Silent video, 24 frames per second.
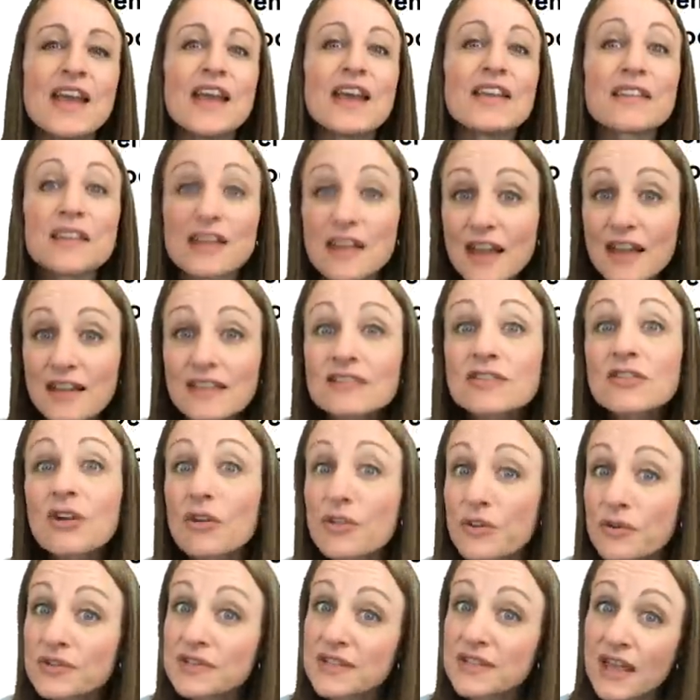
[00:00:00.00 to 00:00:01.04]
The next are
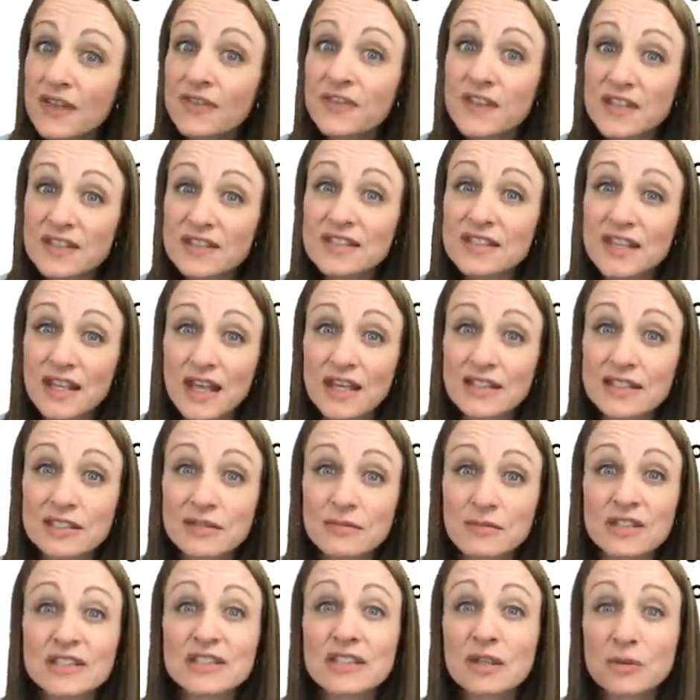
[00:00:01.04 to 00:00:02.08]
those ethnicity
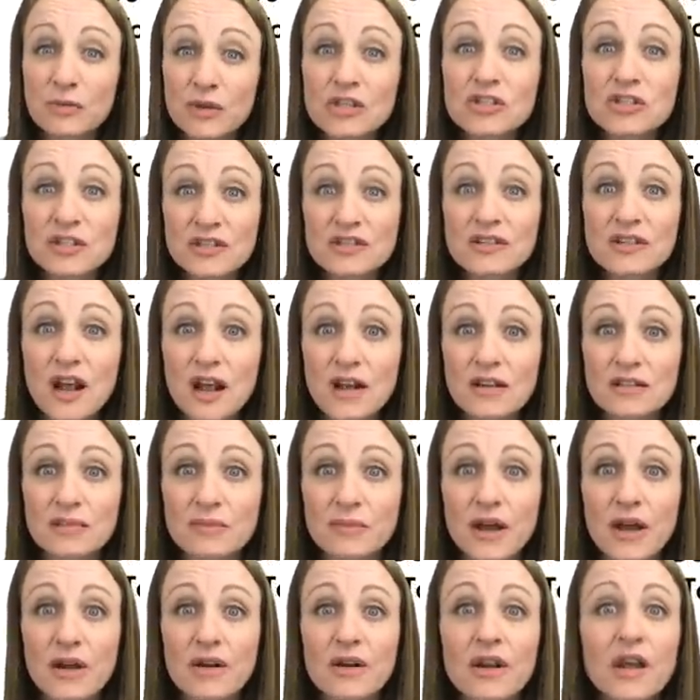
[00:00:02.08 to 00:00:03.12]
estimates that we just talked
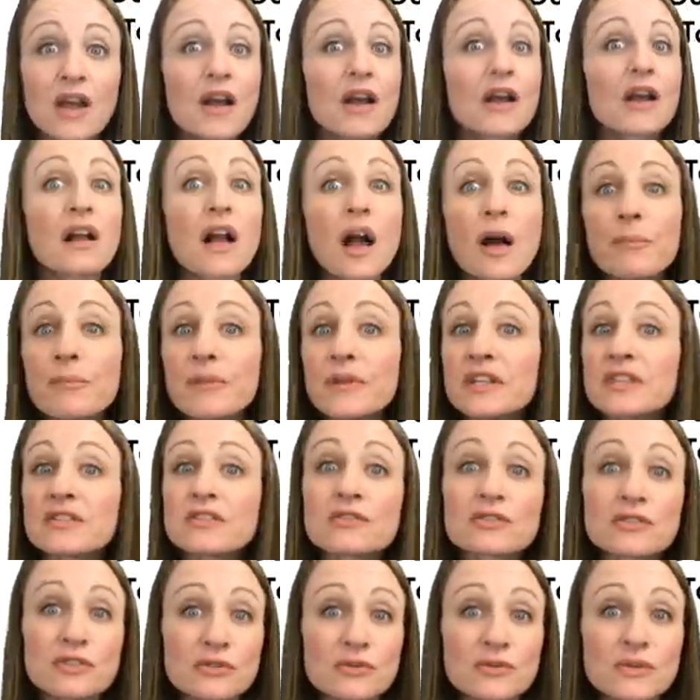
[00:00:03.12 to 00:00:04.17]
about. Companies are
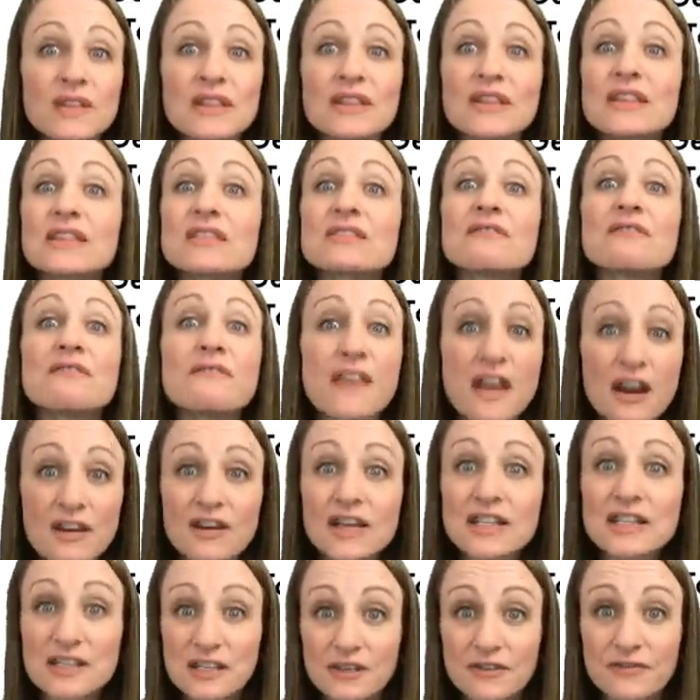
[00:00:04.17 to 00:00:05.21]
doing these
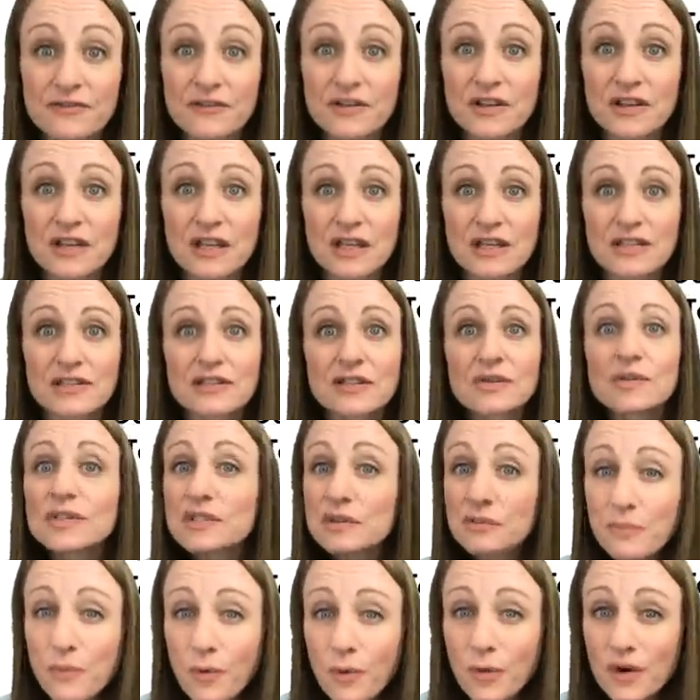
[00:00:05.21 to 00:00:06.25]
very differently. So it's
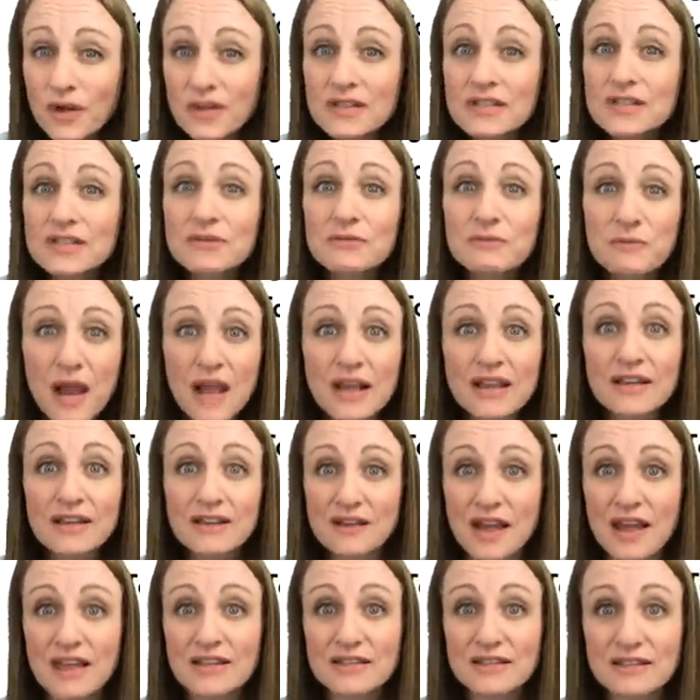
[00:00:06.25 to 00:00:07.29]
important to
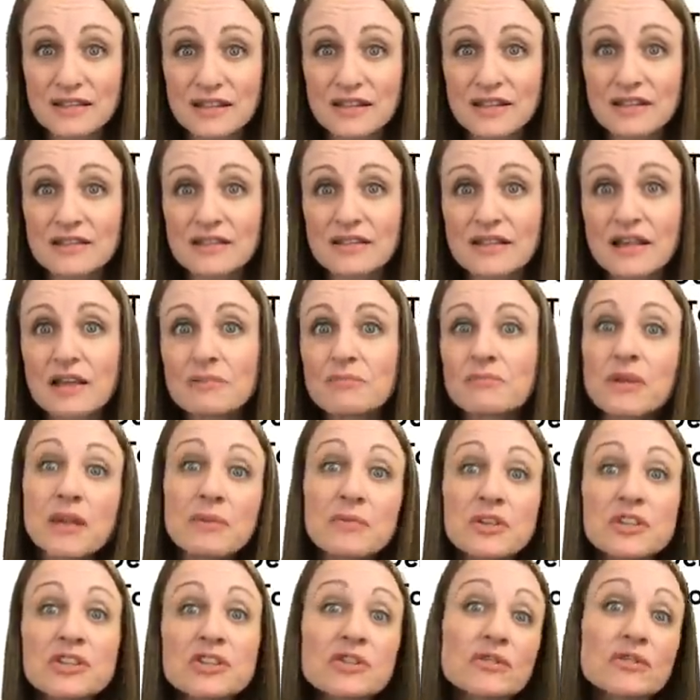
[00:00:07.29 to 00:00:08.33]
recognize this and
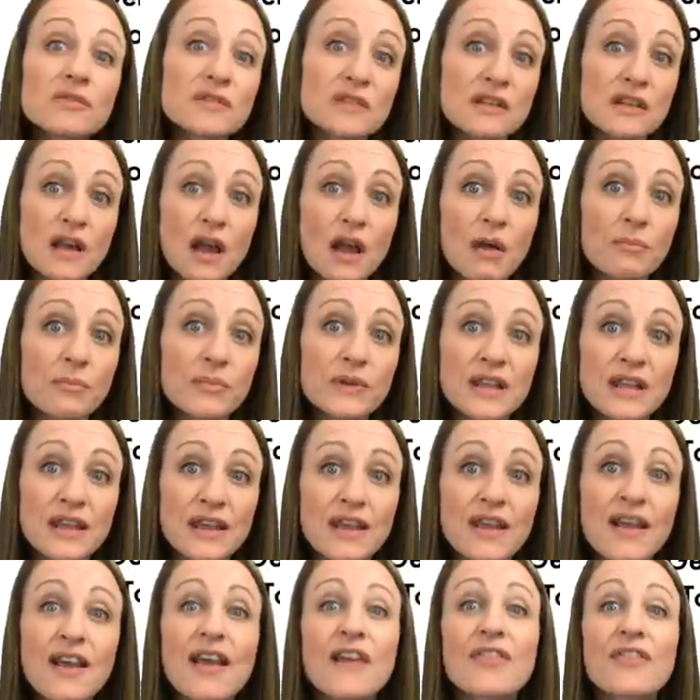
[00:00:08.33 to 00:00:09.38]
maybe choose the
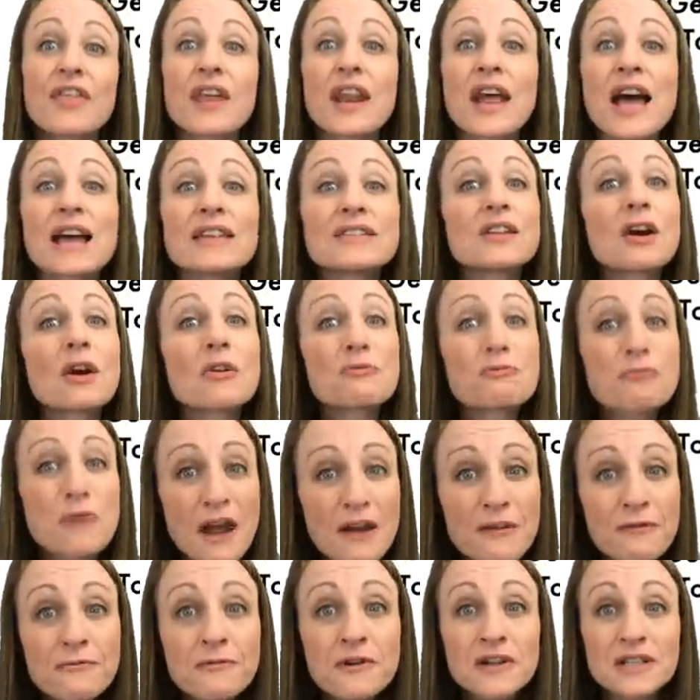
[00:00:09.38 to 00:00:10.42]
company that has a
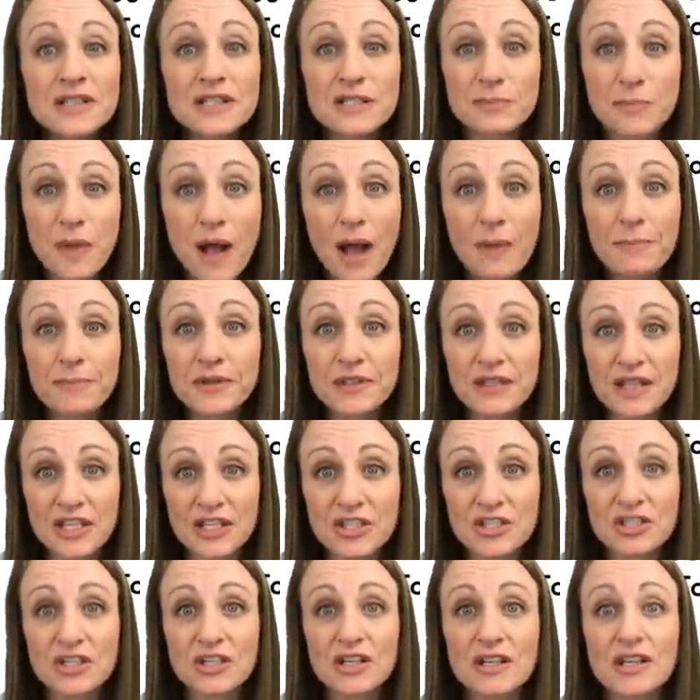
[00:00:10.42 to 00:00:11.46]
reference
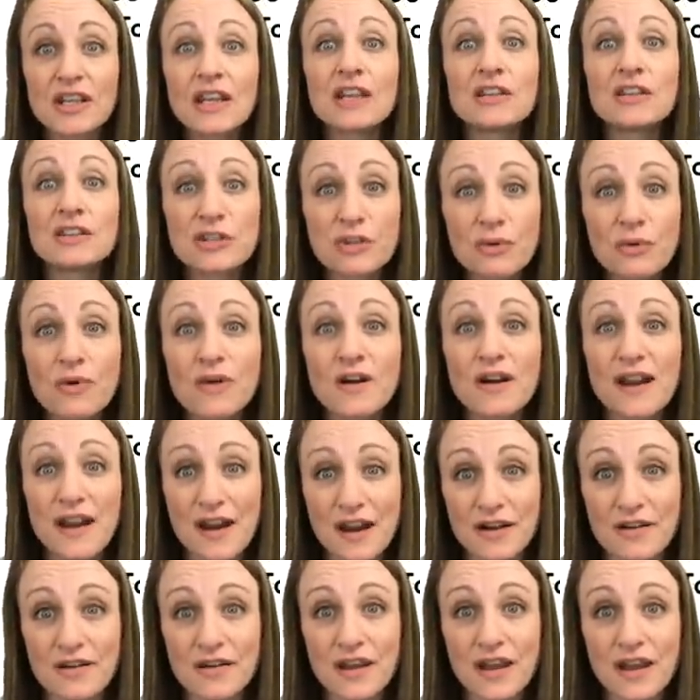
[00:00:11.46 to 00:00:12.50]
population in your
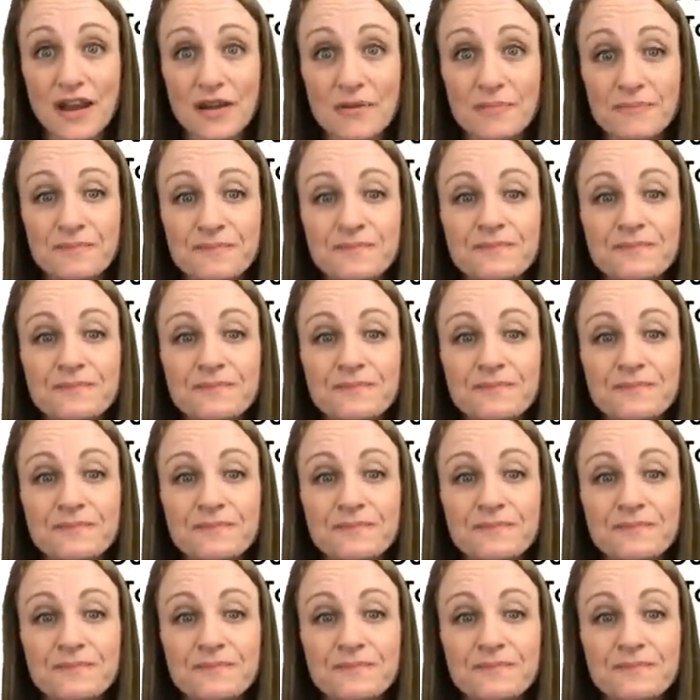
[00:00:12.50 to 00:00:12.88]
area.